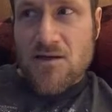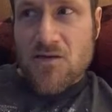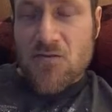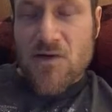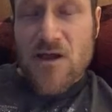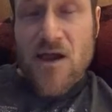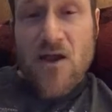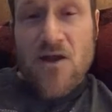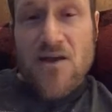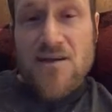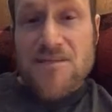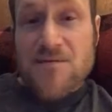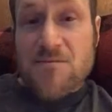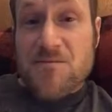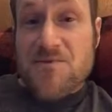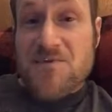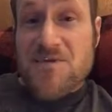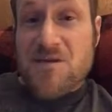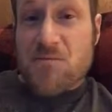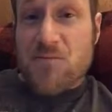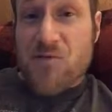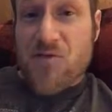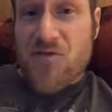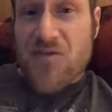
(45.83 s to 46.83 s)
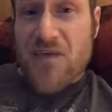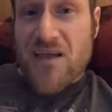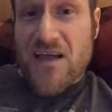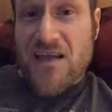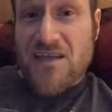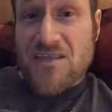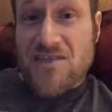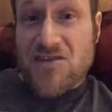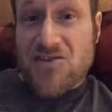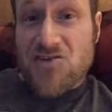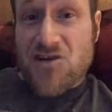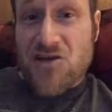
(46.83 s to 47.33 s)
regarding some simple
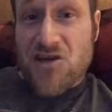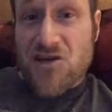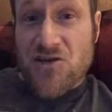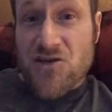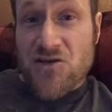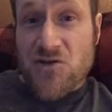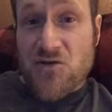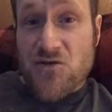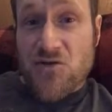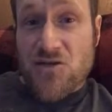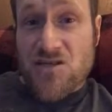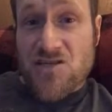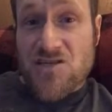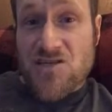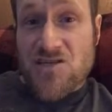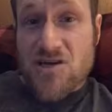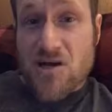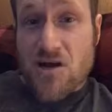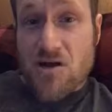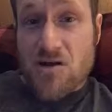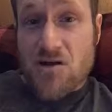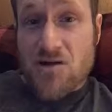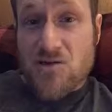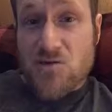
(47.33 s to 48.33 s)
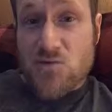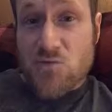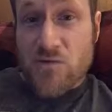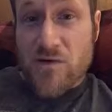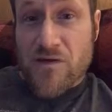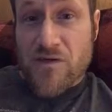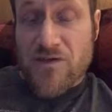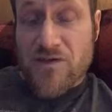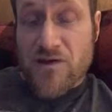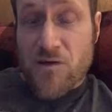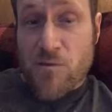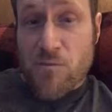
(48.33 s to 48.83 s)
things that you can do to start
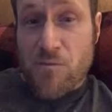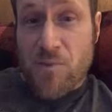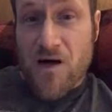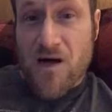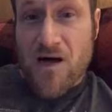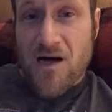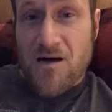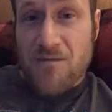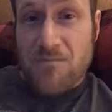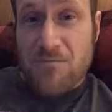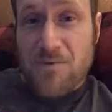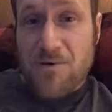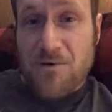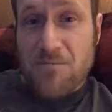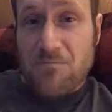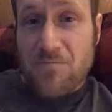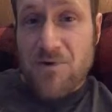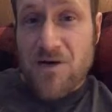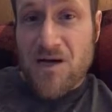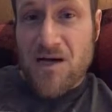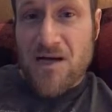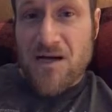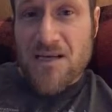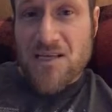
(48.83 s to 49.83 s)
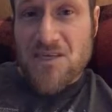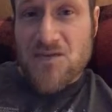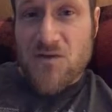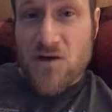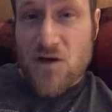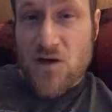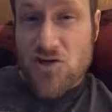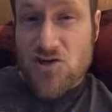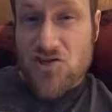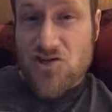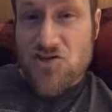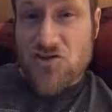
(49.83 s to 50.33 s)
with your pup. But as
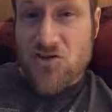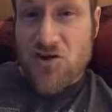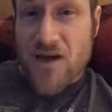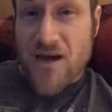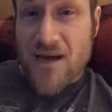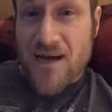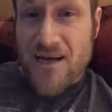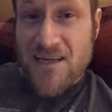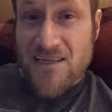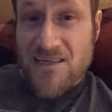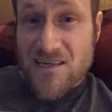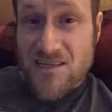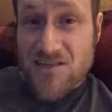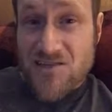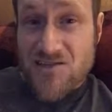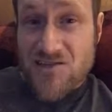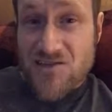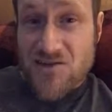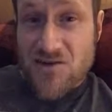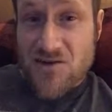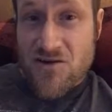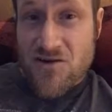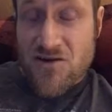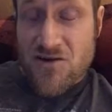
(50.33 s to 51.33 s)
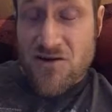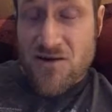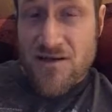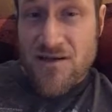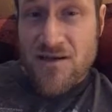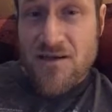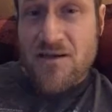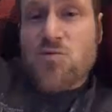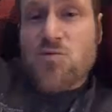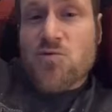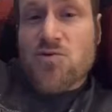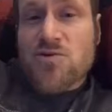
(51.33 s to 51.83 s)
far as training is concerned,
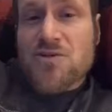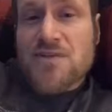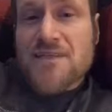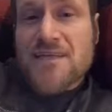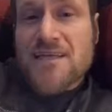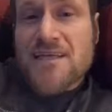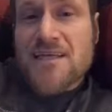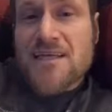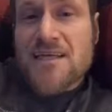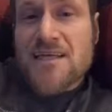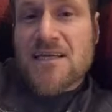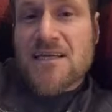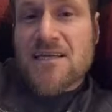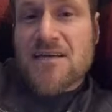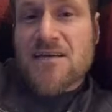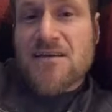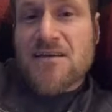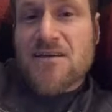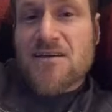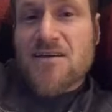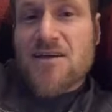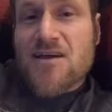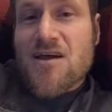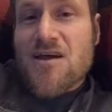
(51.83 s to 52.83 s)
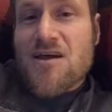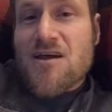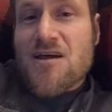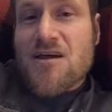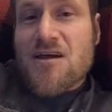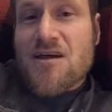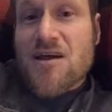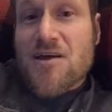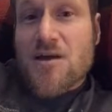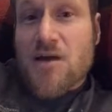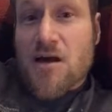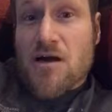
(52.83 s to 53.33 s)
we'll need
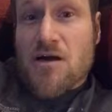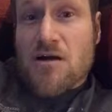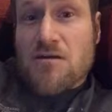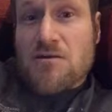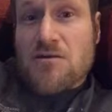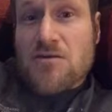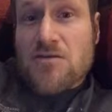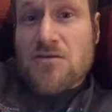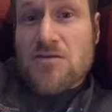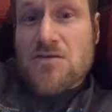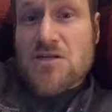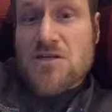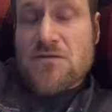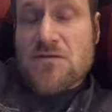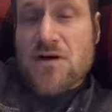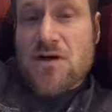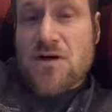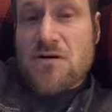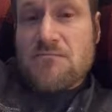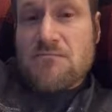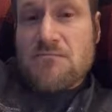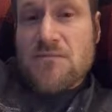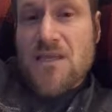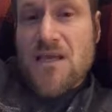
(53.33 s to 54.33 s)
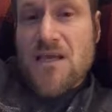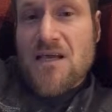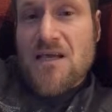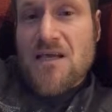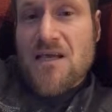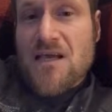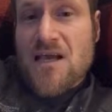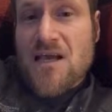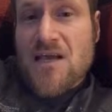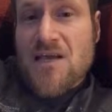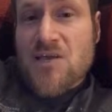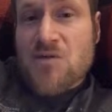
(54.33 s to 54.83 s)
a dog, first of all
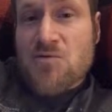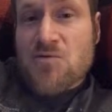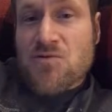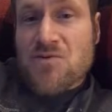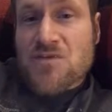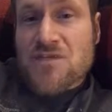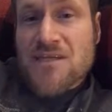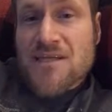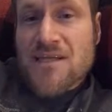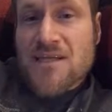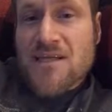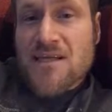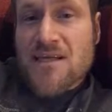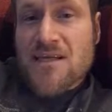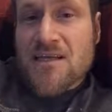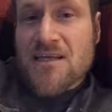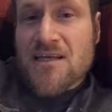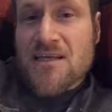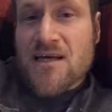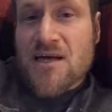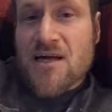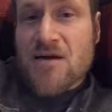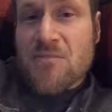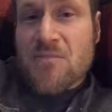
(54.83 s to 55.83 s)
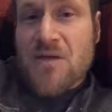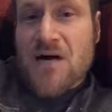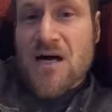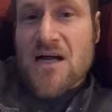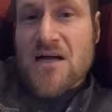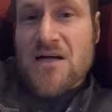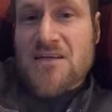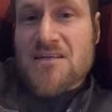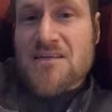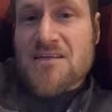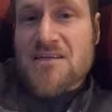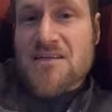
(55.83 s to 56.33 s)
and you will need a
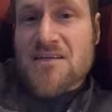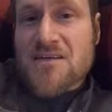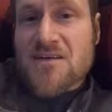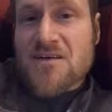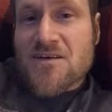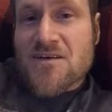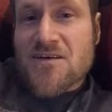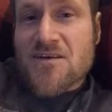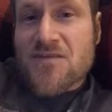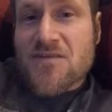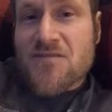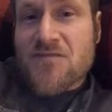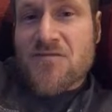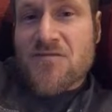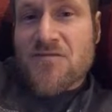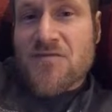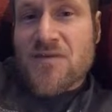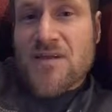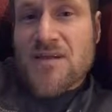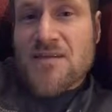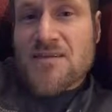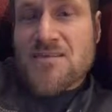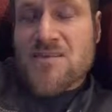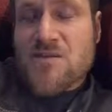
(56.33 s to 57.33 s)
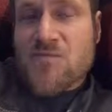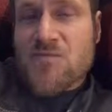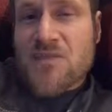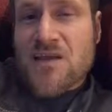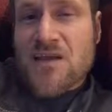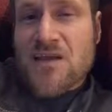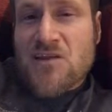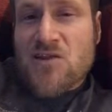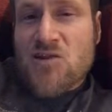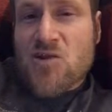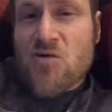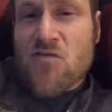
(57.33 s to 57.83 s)
box of
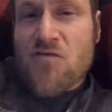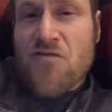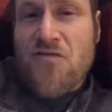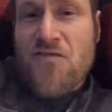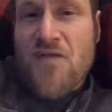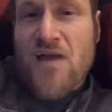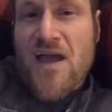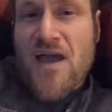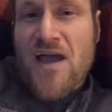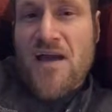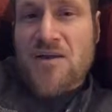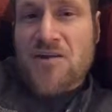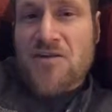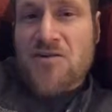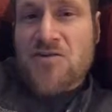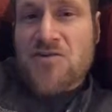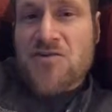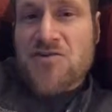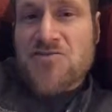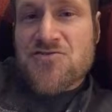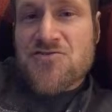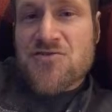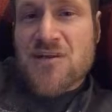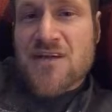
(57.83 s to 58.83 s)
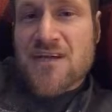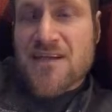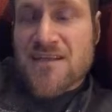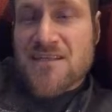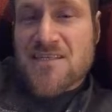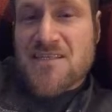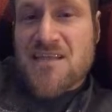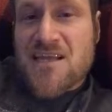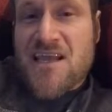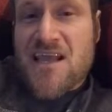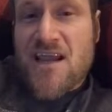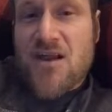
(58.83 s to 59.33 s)
something low fat, good
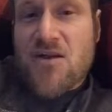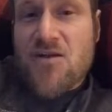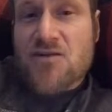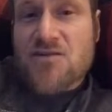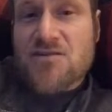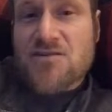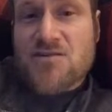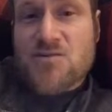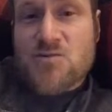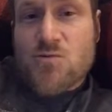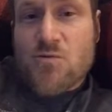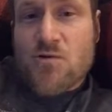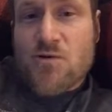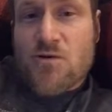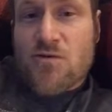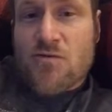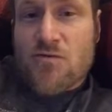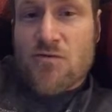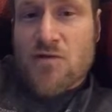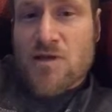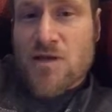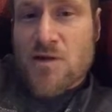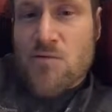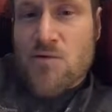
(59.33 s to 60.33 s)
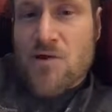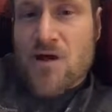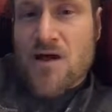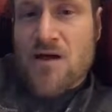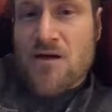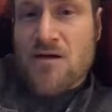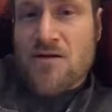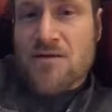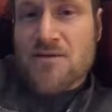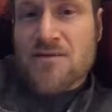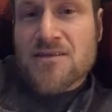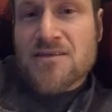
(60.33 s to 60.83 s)
treats. Carrots work really
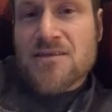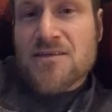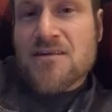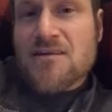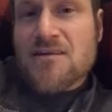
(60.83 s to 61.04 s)
well.